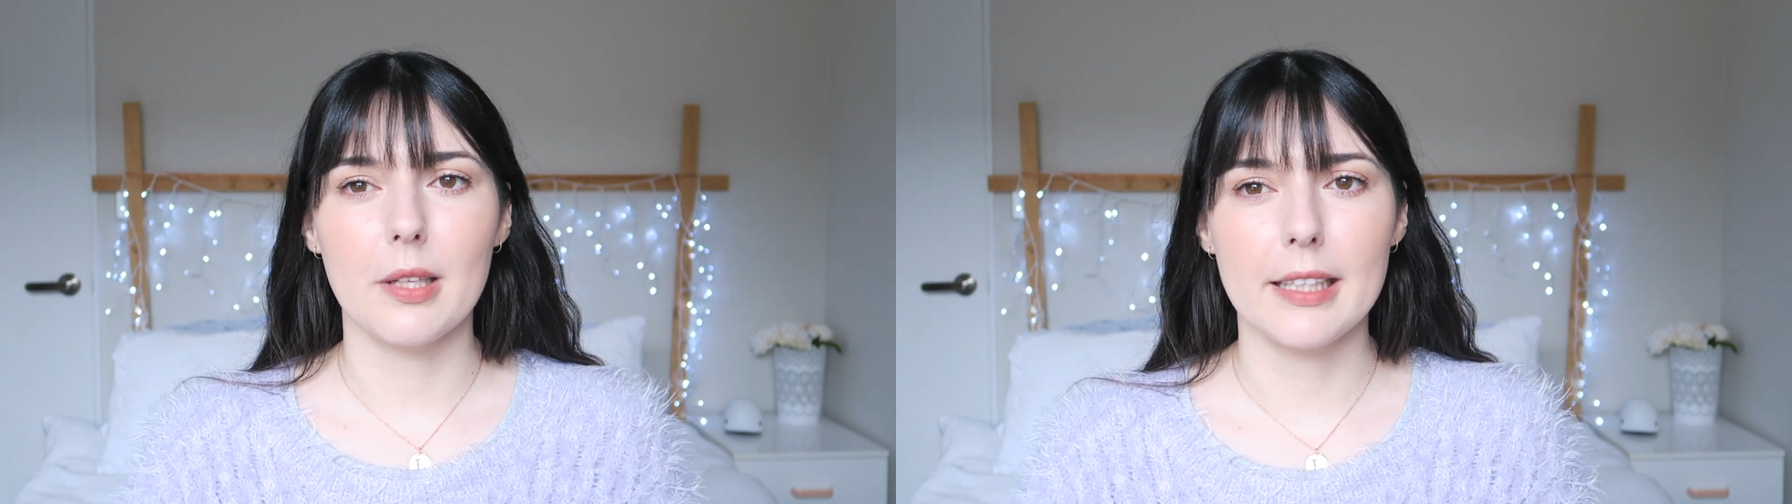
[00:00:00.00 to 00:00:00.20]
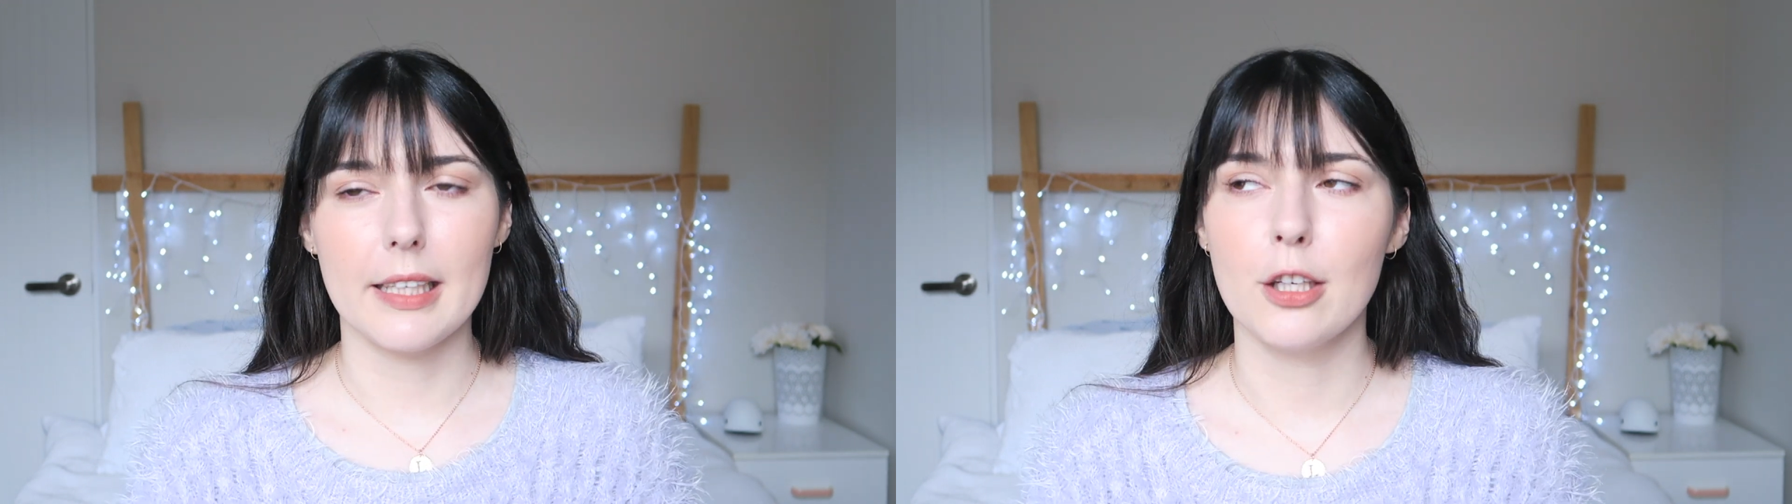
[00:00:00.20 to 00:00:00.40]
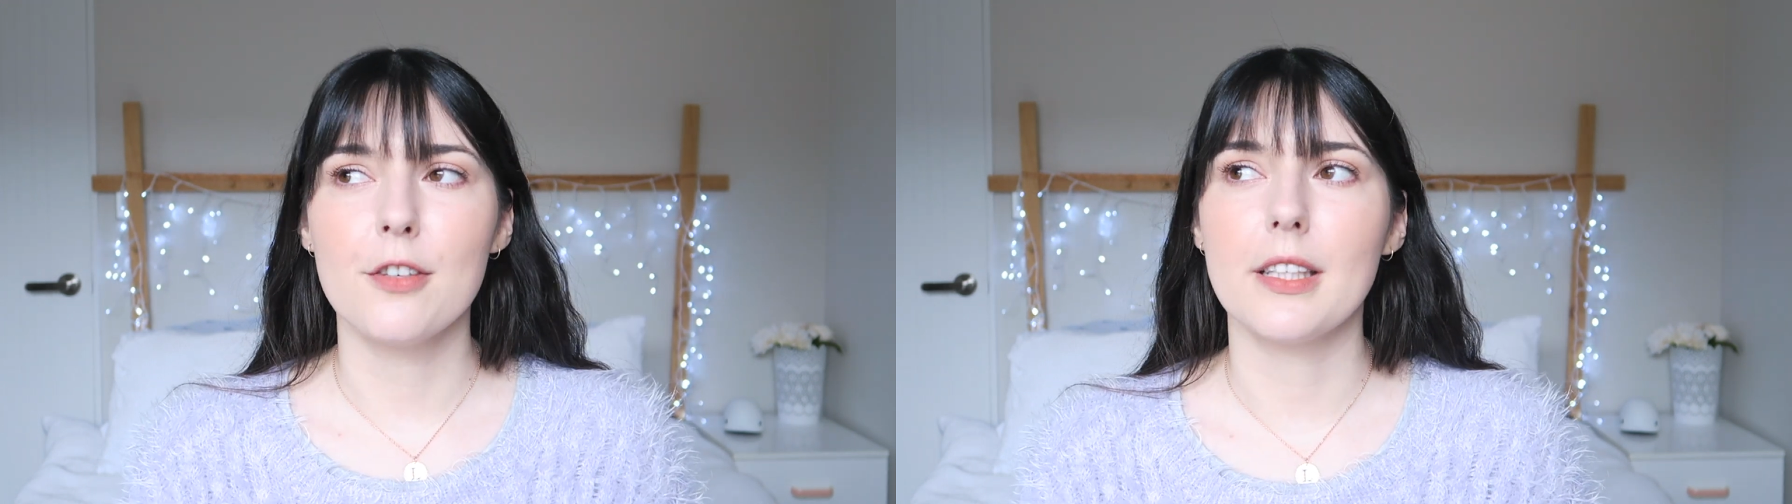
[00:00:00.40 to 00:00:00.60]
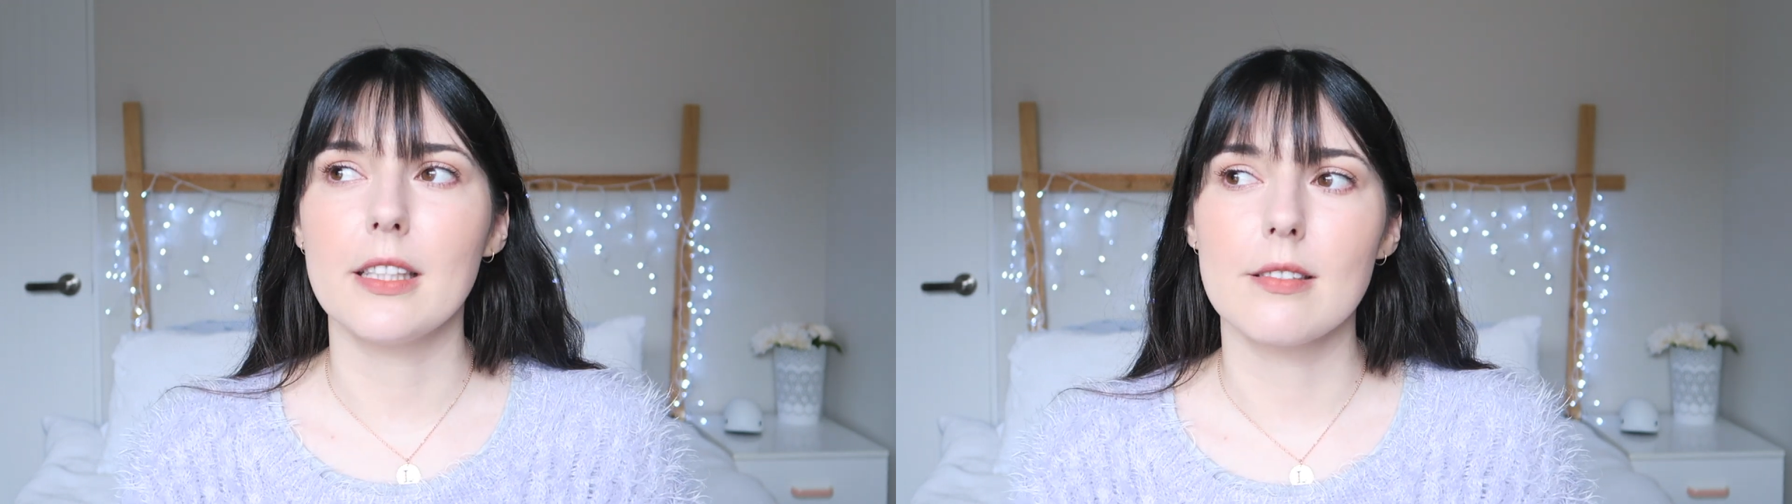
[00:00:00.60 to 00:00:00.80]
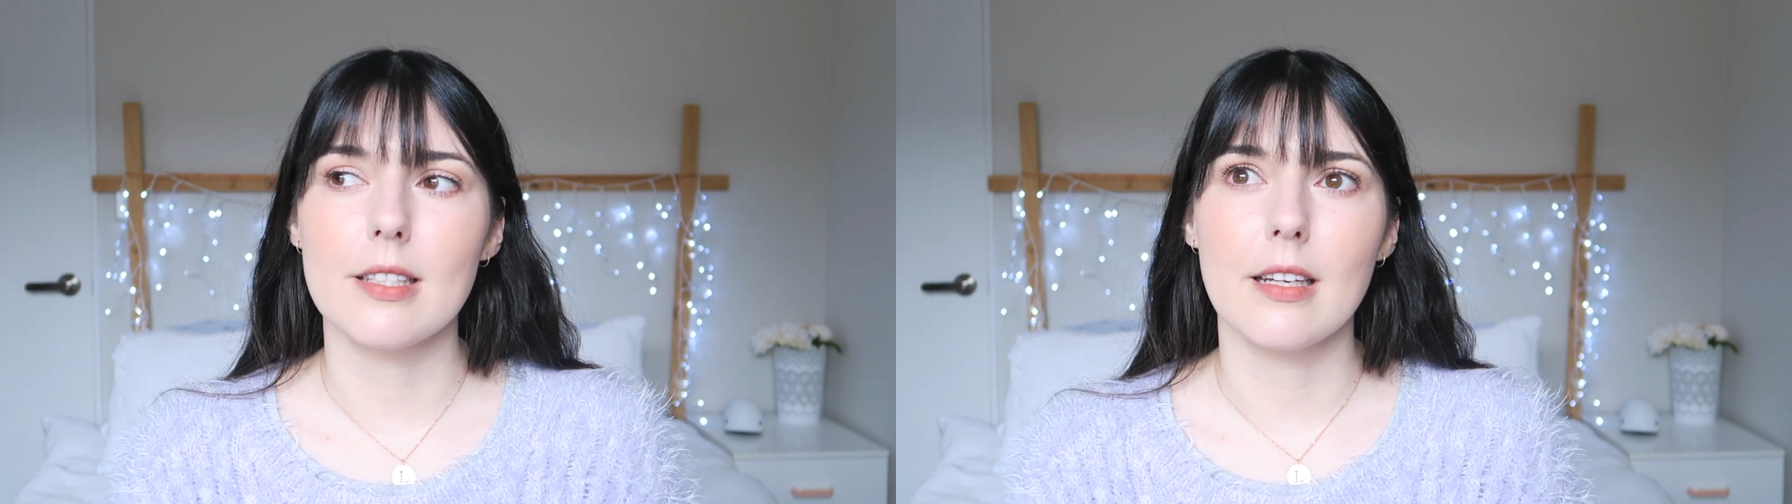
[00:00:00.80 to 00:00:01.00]
like head over
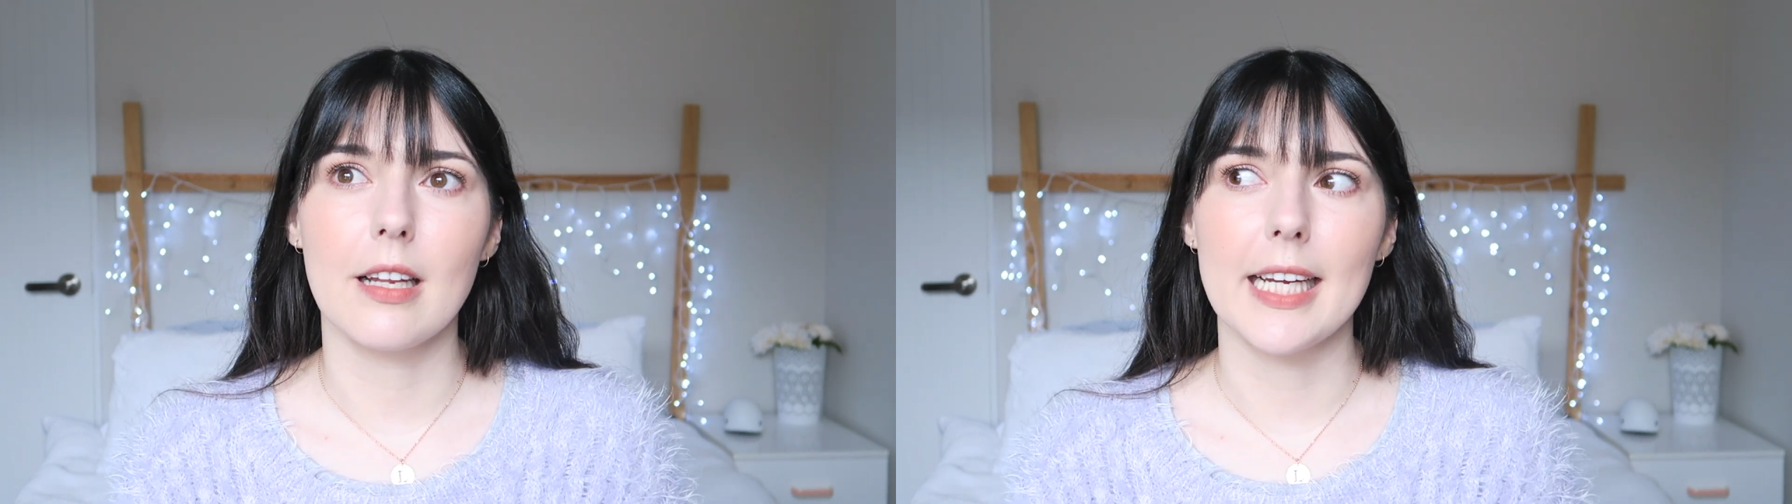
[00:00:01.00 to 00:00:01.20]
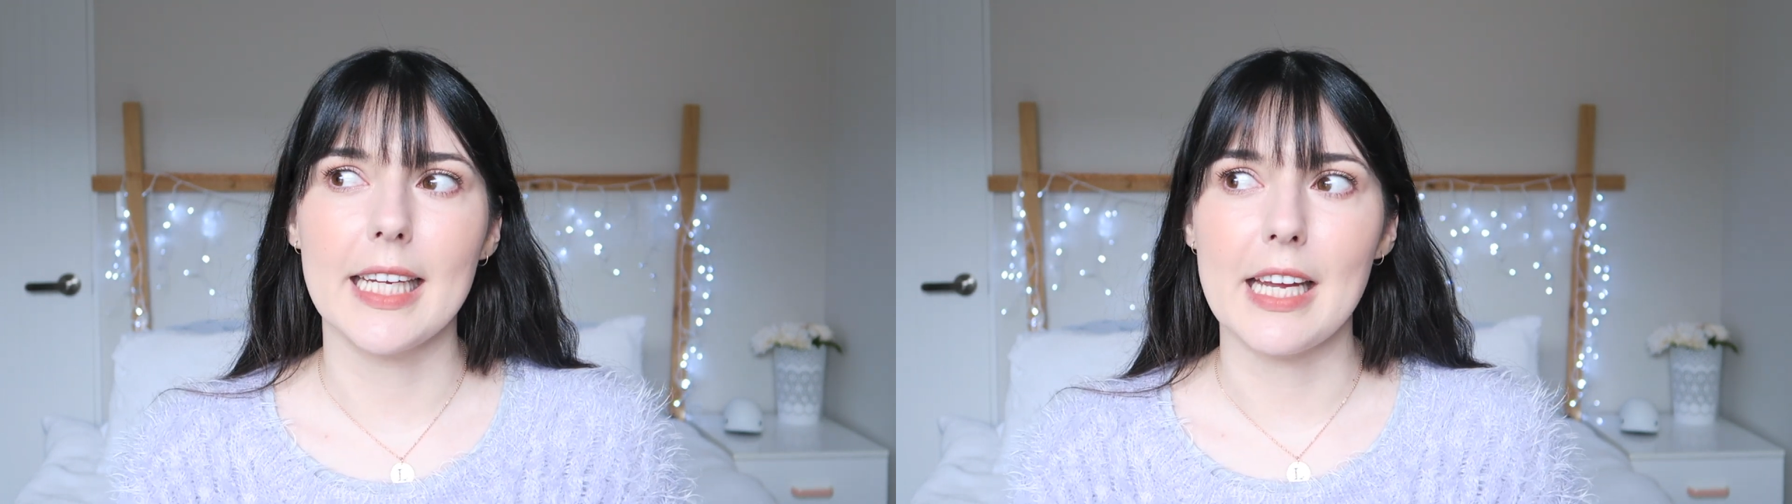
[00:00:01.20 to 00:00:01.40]
heels and like